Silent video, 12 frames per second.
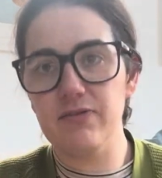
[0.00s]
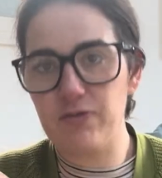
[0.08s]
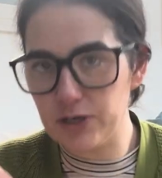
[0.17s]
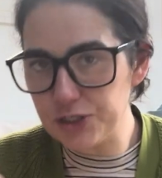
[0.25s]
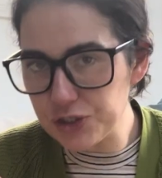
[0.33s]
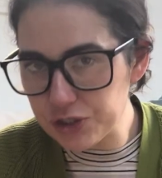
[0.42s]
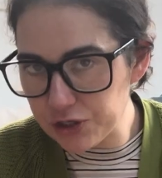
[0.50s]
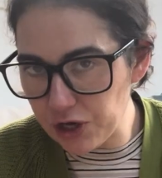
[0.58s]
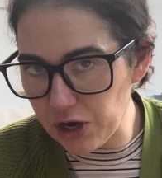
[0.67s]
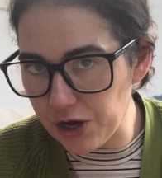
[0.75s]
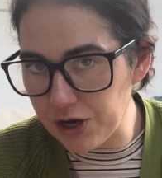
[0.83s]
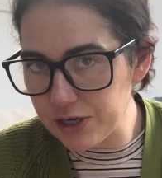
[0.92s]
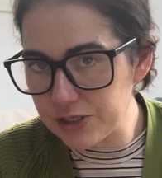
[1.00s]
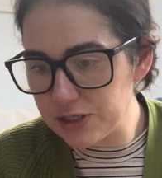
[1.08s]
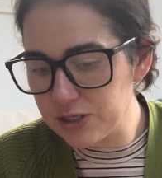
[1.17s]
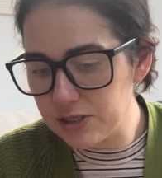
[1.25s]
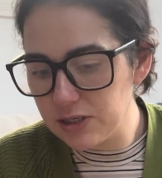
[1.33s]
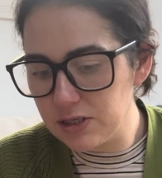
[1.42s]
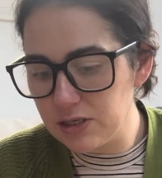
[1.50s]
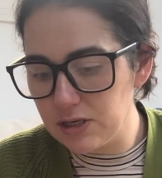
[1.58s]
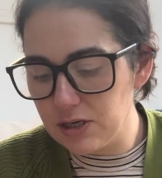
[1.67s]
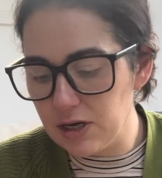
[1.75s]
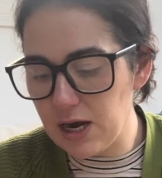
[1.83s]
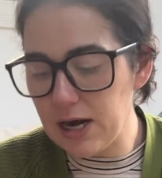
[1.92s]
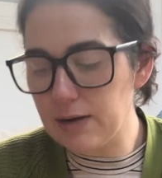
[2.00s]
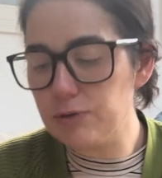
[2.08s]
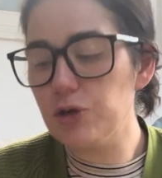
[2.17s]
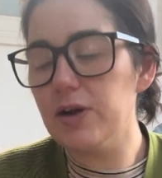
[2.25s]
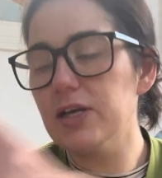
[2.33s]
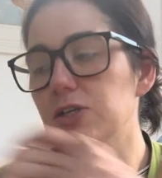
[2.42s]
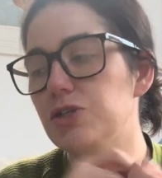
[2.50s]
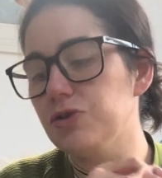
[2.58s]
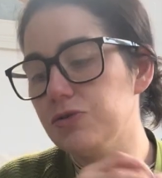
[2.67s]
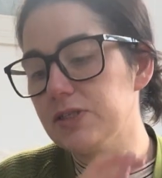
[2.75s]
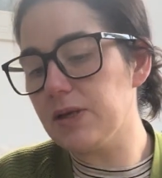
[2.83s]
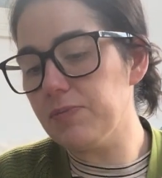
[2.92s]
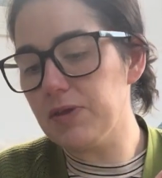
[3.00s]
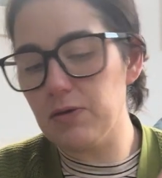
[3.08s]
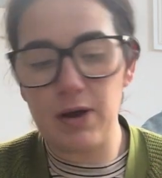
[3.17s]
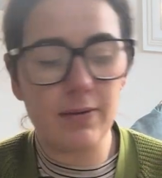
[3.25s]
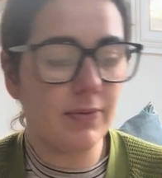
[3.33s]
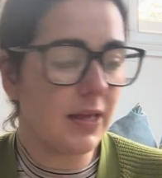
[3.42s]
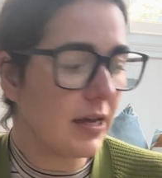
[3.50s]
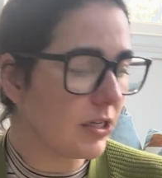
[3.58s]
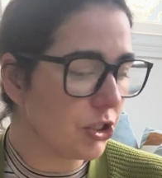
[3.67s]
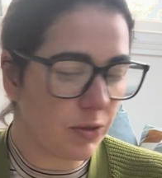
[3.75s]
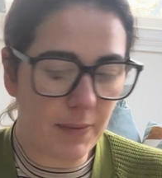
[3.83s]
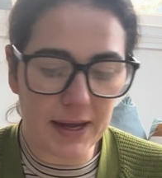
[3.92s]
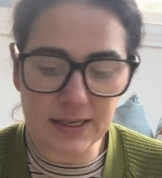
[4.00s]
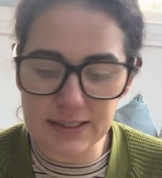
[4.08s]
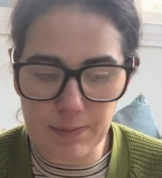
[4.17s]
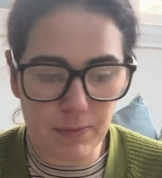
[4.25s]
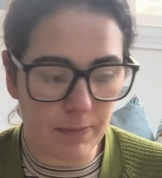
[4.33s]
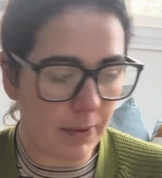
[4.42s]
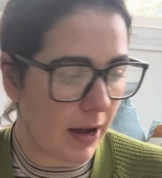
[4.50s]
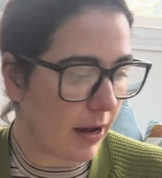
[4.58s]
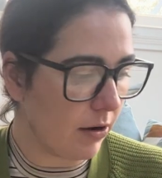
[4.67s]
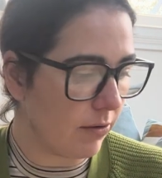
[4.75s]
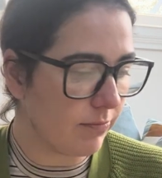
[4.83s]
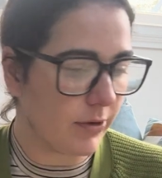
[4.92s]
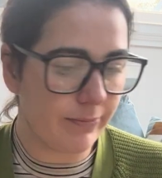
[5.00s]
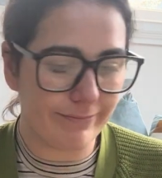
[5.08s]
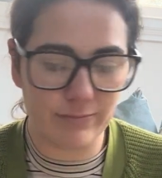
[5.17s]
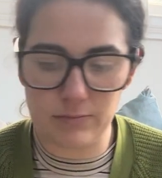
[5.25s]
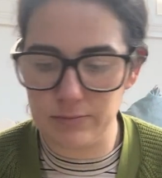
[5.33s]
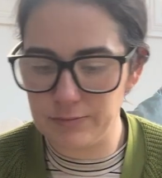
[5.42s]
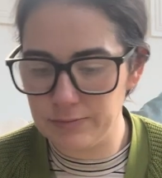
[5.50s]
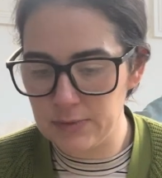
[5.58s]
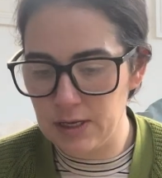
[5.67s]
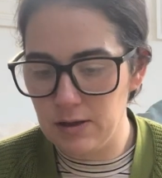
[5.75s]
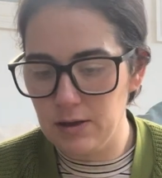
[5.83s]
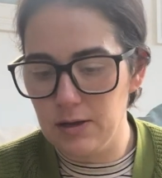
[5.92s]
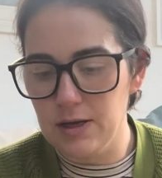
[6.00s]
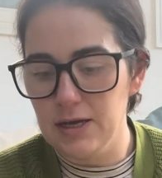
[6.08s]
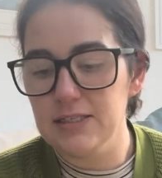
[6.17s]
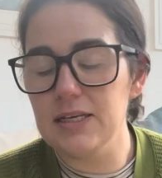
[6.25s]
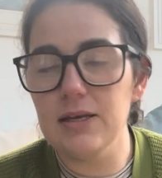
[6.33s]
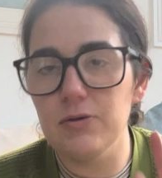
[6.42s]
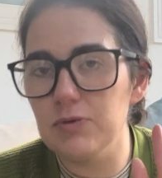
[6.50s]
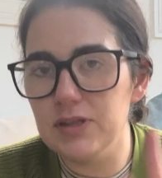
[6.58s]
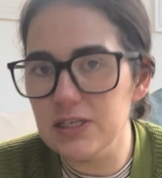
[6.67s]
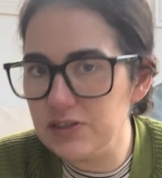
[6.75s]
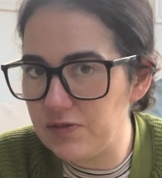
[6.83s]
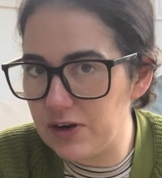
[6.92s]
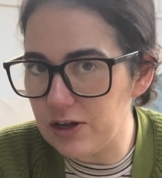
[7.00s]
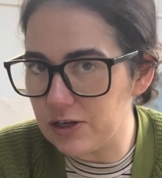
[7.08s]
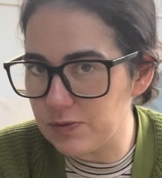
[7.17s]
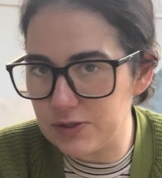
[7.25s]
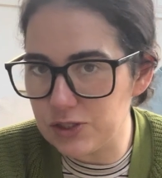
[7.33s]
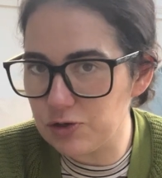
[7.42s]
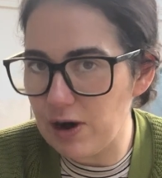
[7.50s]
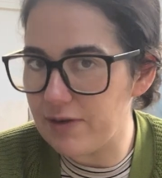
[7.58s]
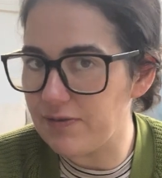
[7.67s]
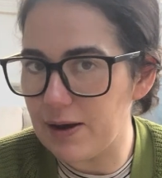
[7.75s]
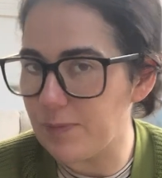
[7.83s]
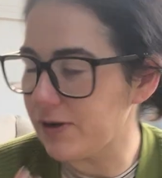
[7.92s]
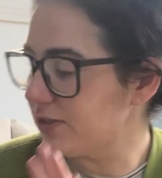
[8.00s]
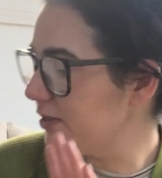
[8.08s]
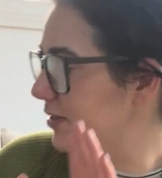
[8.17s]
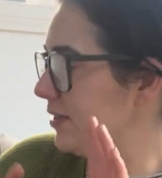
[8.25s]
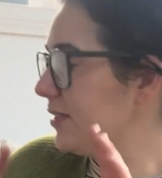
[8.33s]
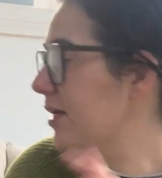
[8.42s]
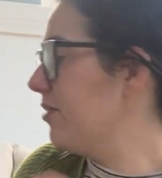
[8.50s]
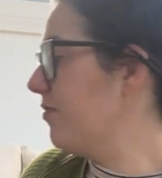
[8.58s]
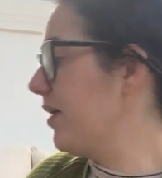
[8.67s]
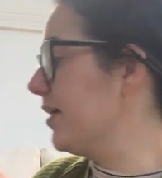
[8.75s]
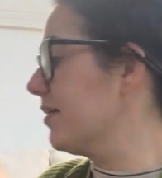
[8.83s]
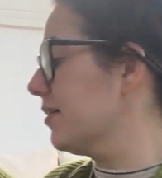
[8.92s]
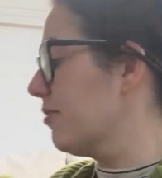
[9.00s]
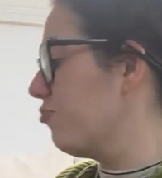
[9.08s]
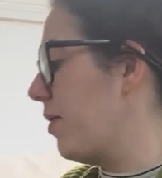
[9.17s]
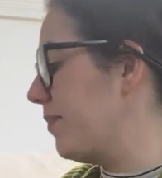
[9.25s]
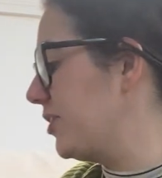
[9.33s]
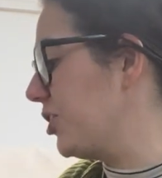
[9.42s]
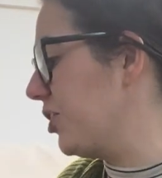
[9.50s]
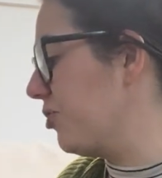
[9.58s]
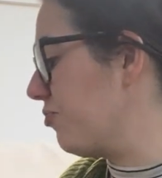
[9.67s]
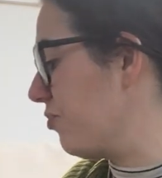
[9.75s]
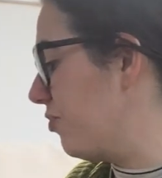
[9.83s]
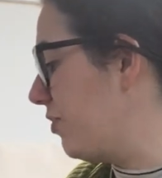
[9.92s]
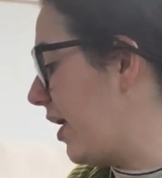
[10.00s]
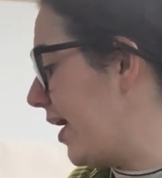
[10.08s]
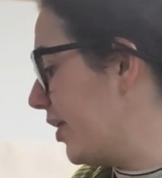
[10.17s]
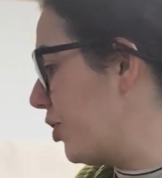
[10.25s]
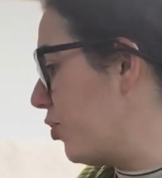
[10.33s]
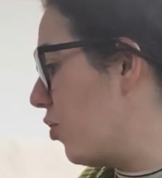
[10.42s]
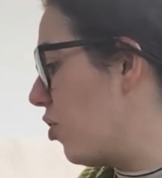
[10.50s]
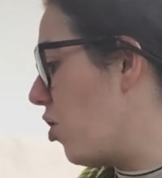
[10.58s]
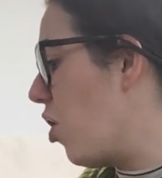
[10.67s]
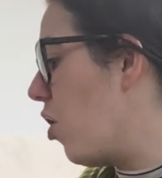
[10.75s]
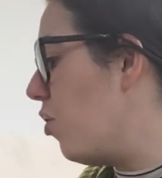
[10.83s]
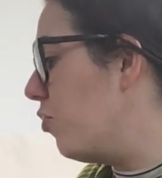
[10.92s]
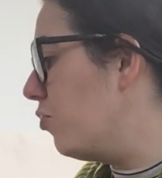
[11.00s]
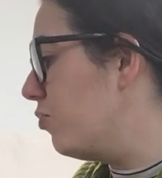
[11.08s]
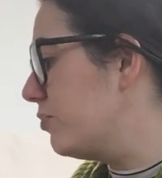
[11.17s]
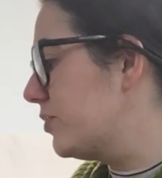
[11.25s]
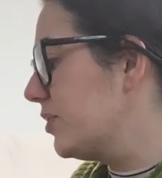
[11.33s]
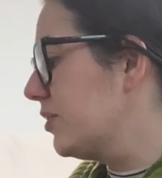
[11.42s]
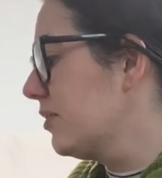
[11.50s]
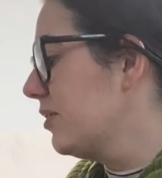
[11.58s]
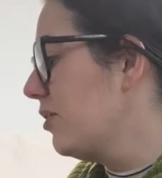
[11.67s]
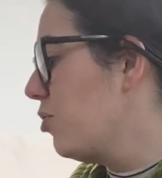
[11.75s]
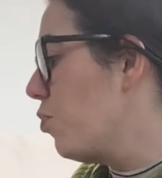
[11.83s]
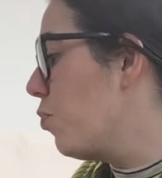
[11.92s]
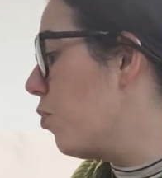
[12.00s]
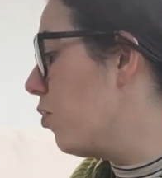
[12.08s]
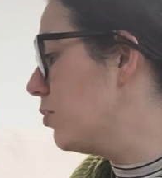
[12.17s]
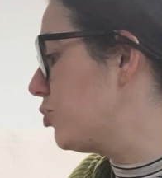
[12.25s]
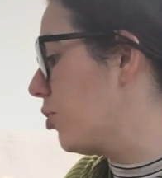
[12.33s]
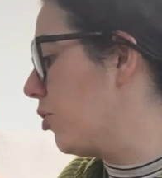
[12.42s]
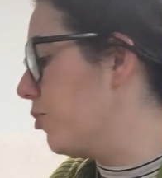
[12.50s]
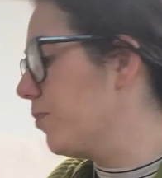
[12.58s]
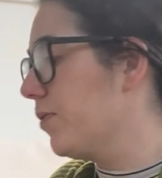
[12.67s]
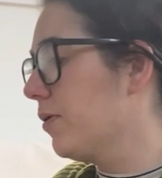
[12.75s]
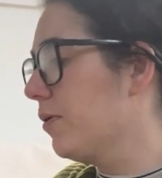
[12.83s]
for a skirt. And I'm sure I could do something. I think I should make a separate pile. See, with these videos with scrap fabrics, it's kind of like rummaging through like your old wardrobe.